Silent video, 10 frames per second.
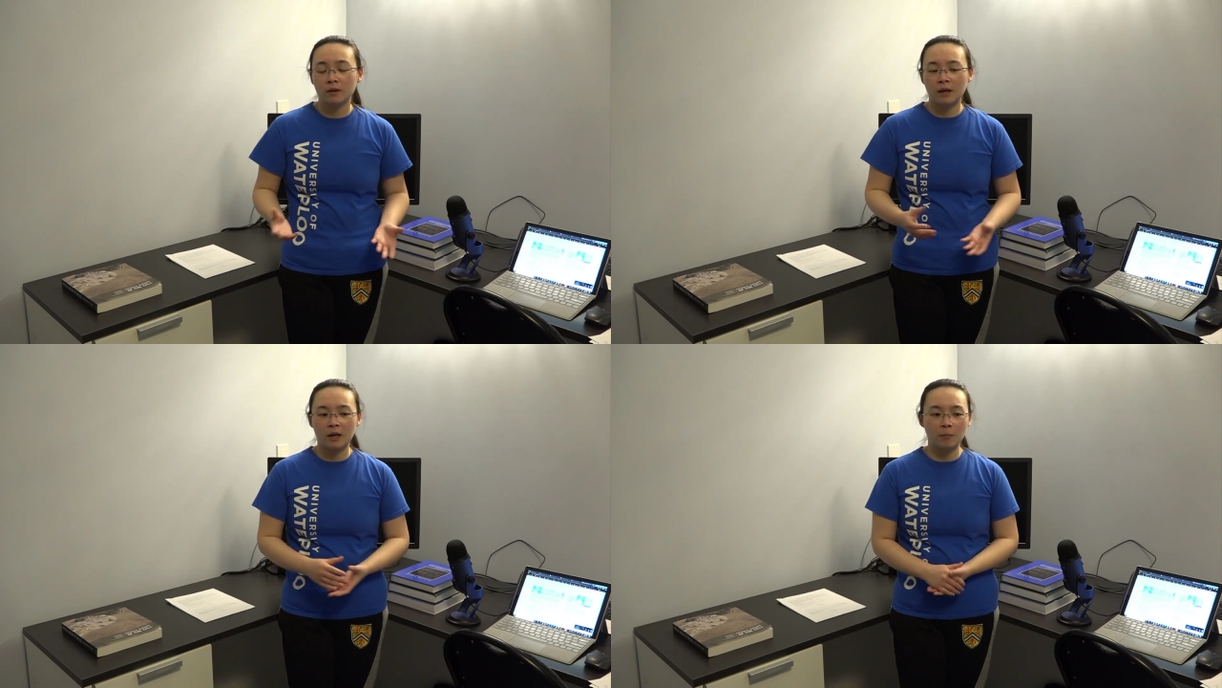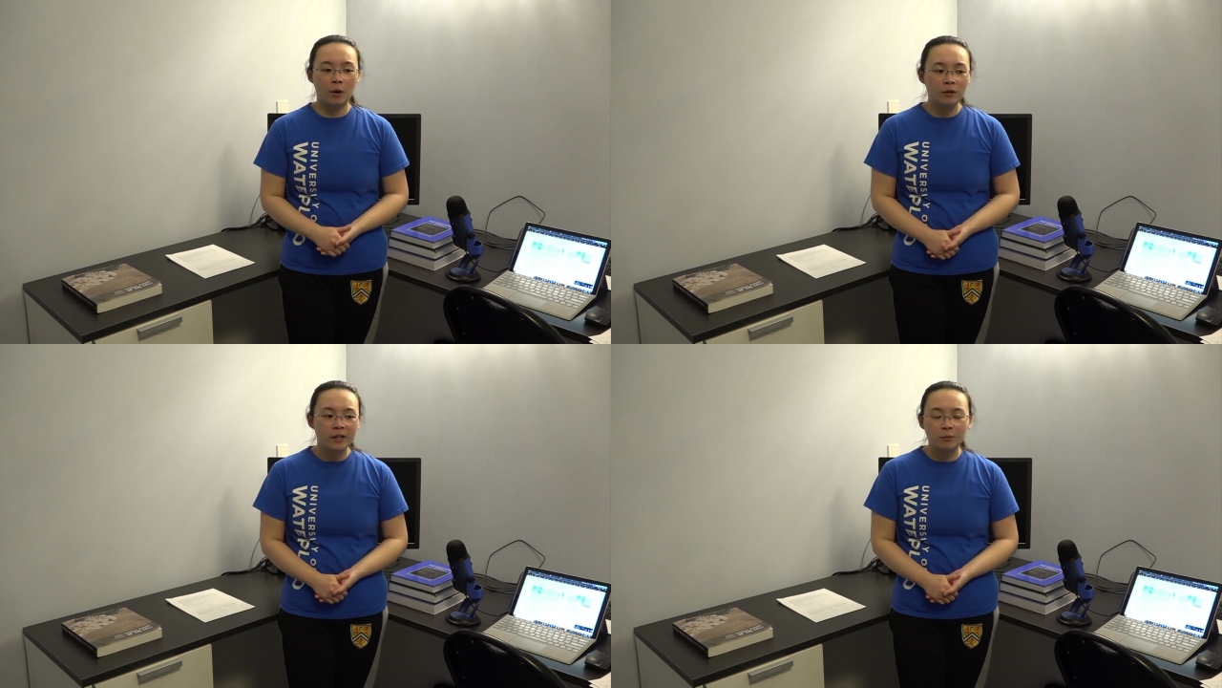
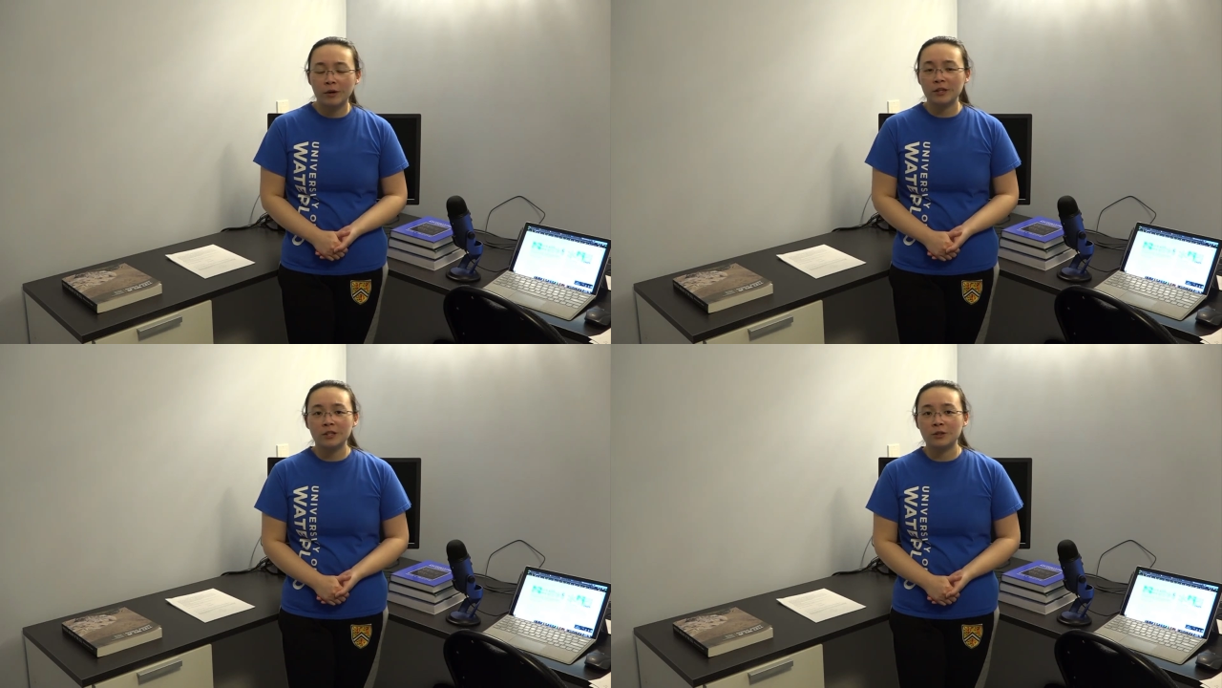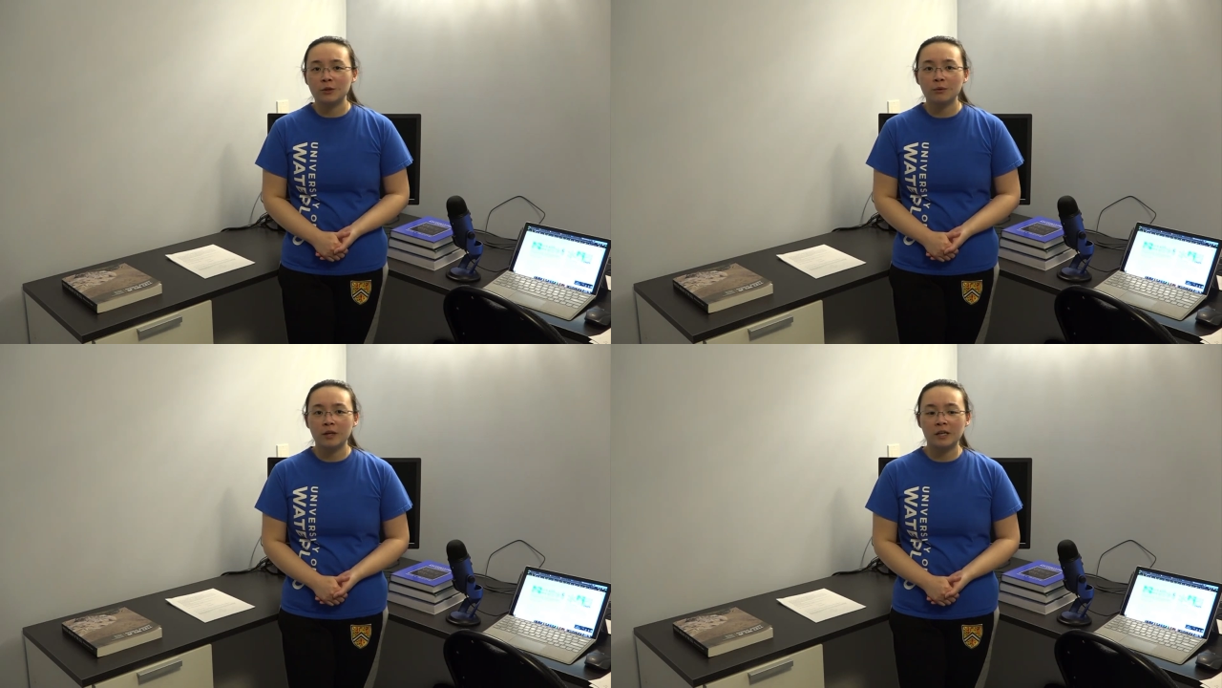All I want you
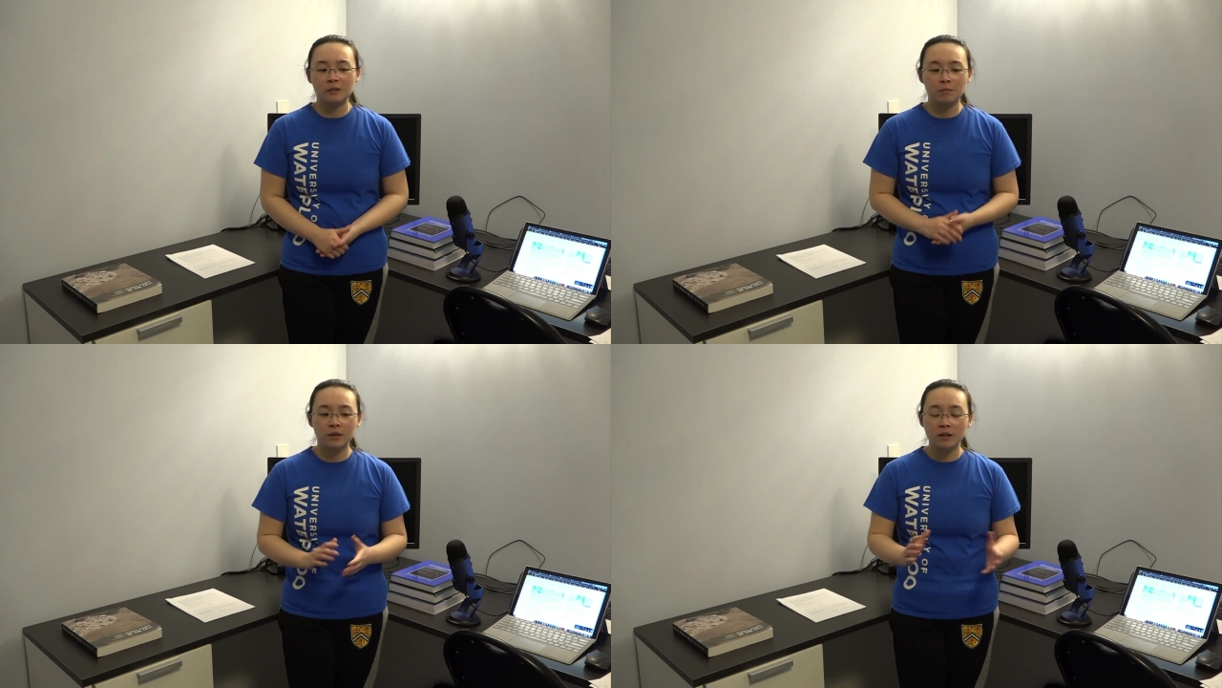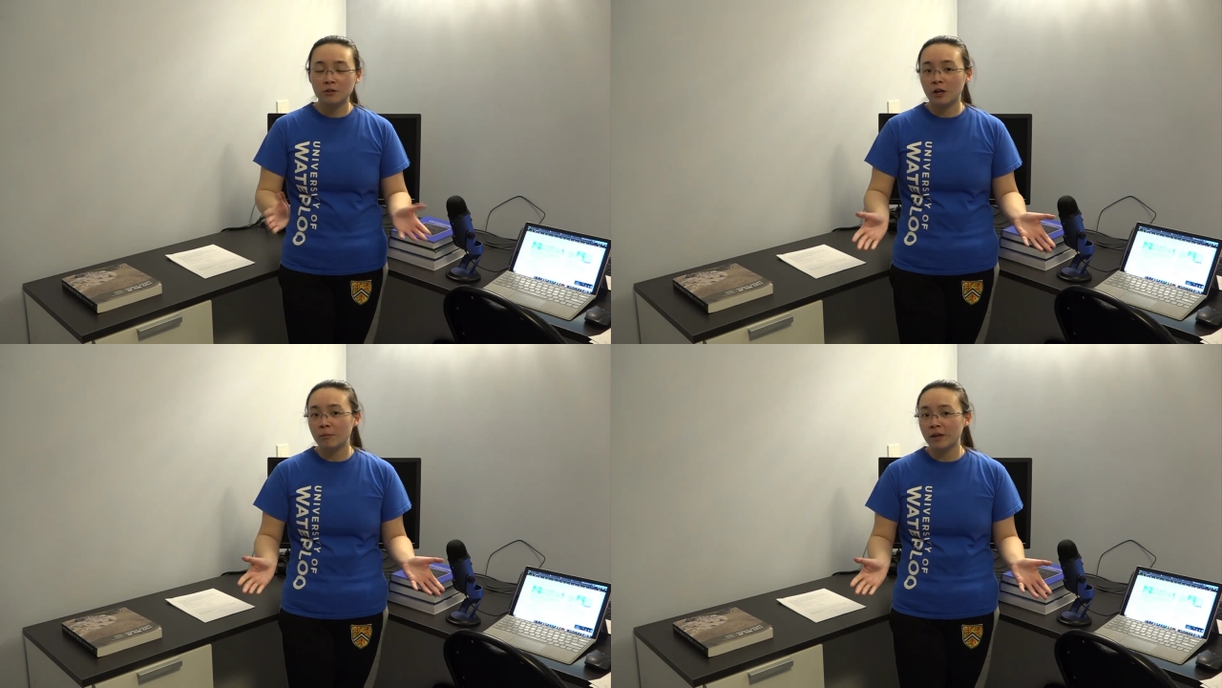to do is pick a
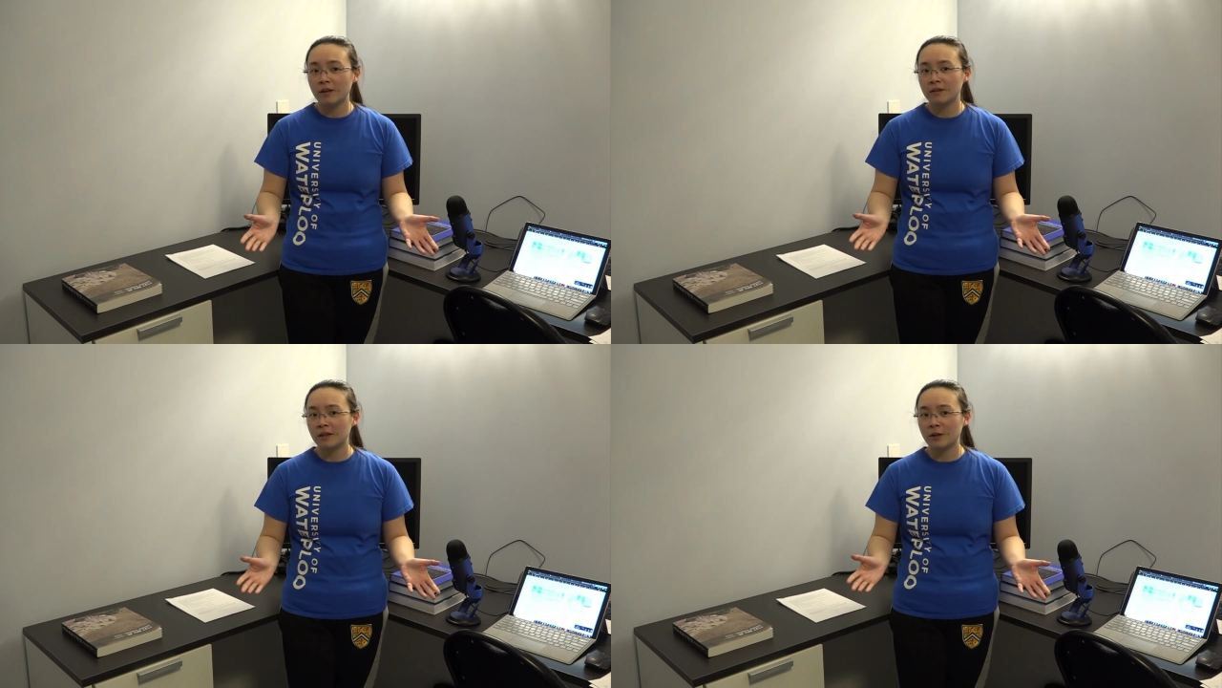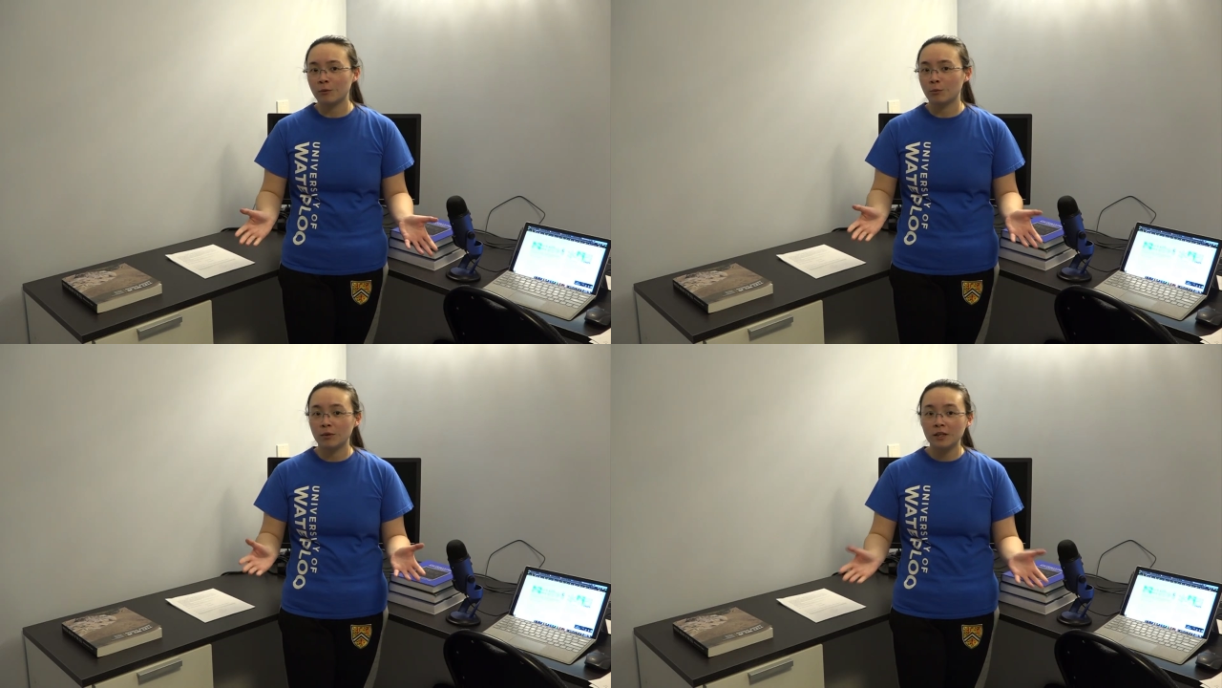topic that
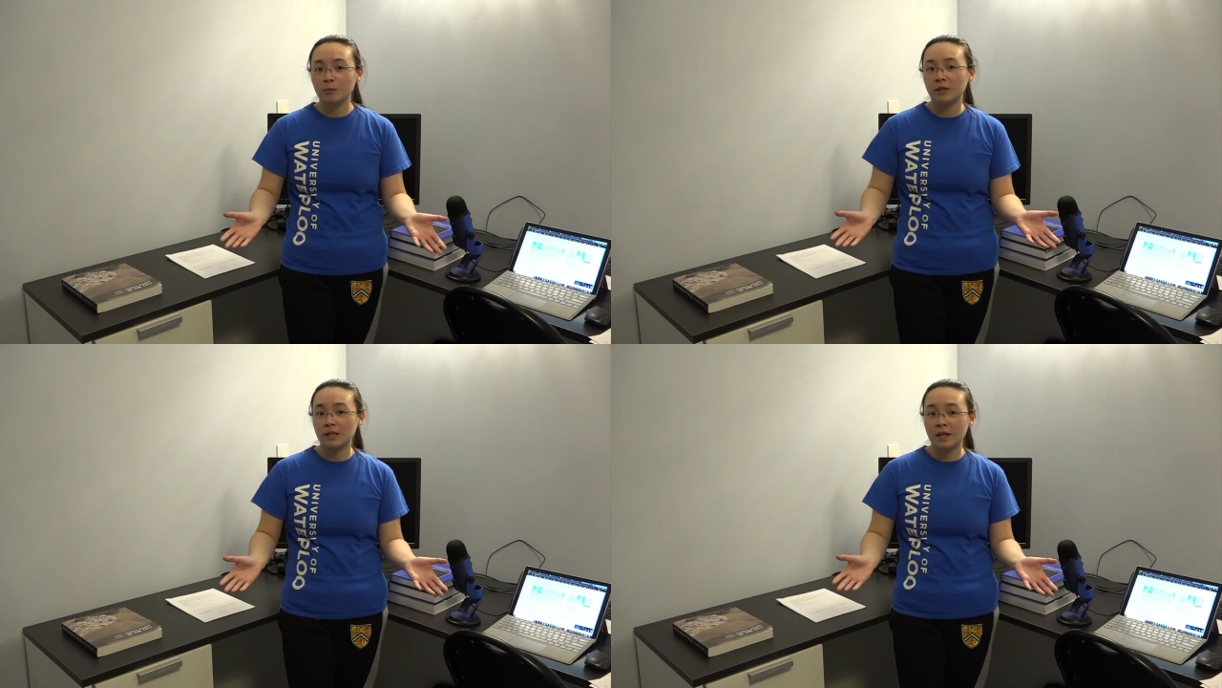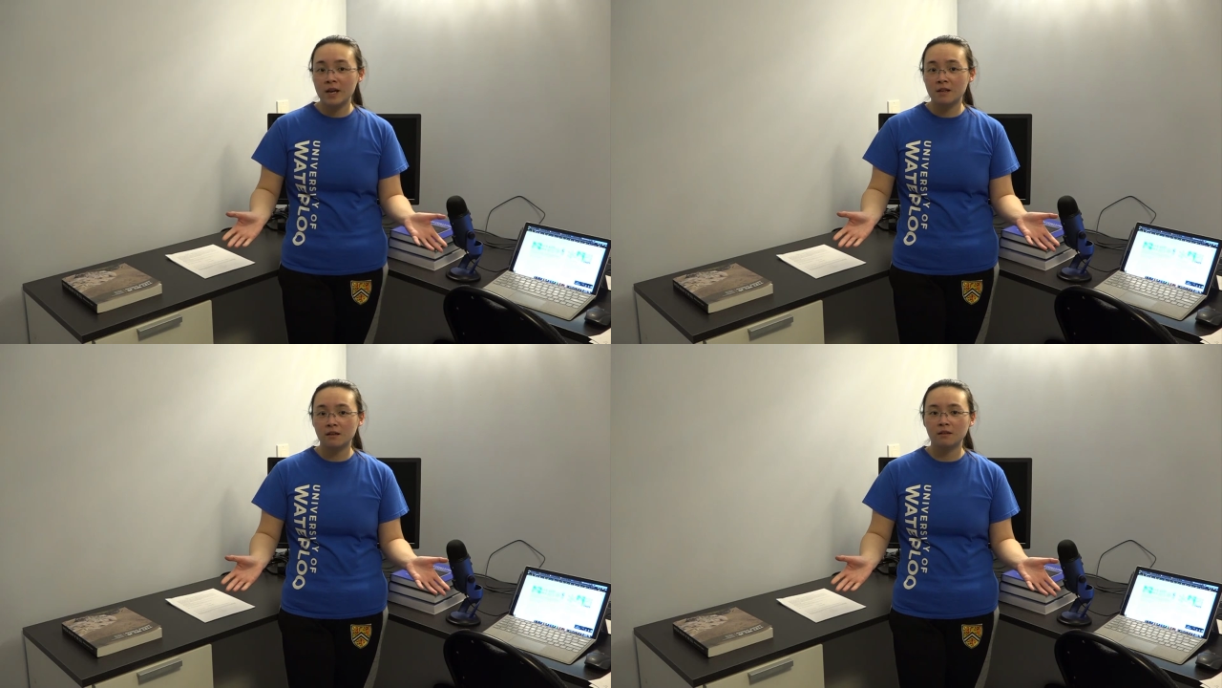you really
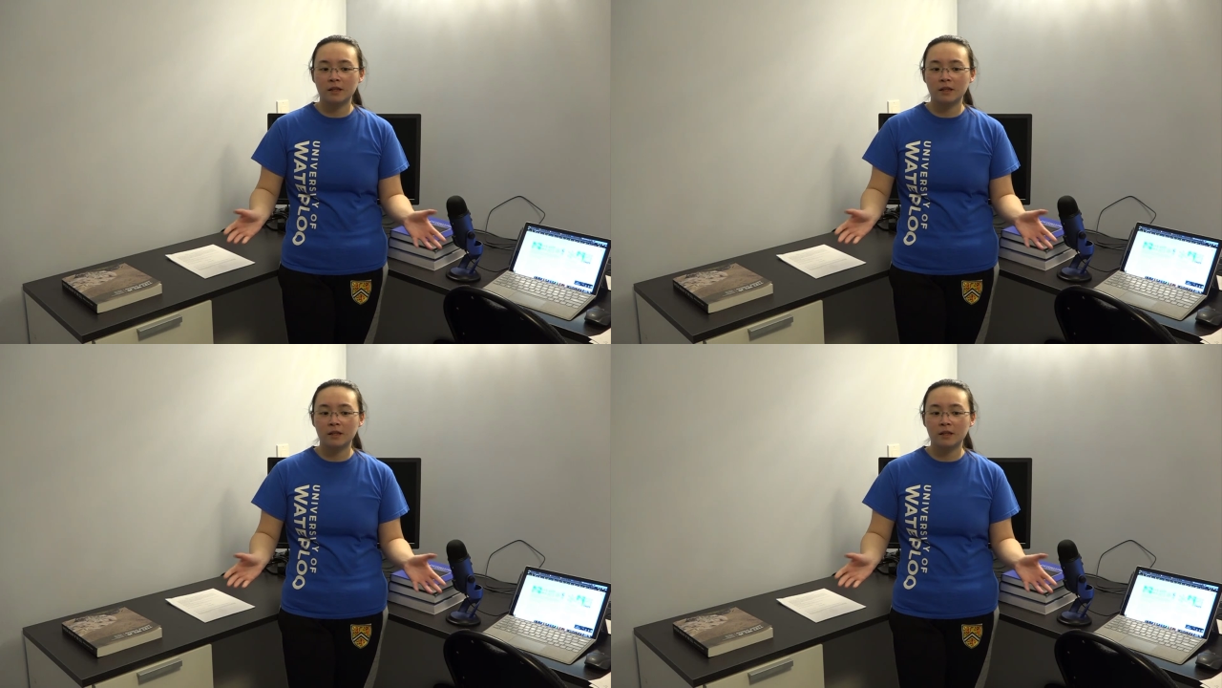like